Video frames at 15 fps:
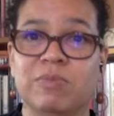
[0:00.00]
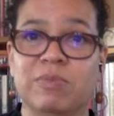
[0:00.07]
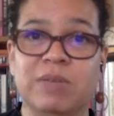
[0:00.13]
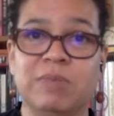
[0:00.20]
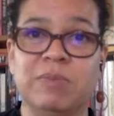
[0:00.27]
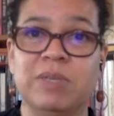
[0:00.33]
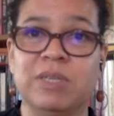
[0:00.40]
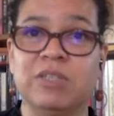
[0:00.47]

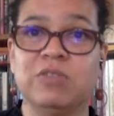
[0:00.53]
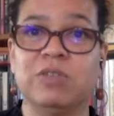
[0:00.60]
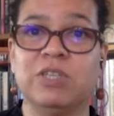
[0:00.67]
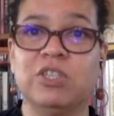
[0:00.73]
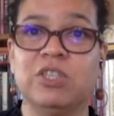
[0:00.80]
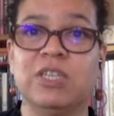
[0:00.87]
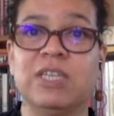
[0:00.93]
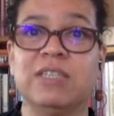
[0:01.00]

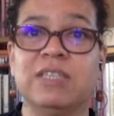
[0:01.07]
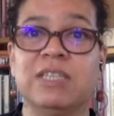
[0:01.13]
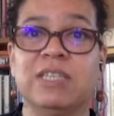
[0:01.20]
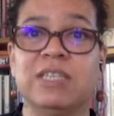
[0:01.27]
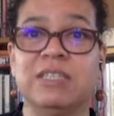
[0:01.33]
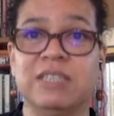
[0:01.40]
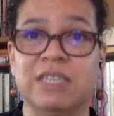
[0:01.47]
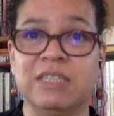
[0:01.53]
administration as it
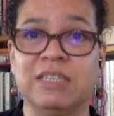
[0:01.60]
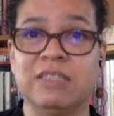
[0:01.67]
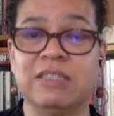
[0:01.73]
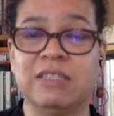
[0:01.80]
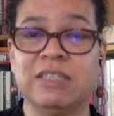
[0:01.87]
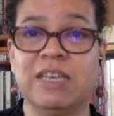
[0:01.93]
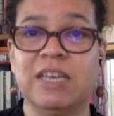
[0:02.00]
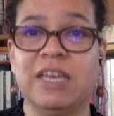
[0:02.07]
exists.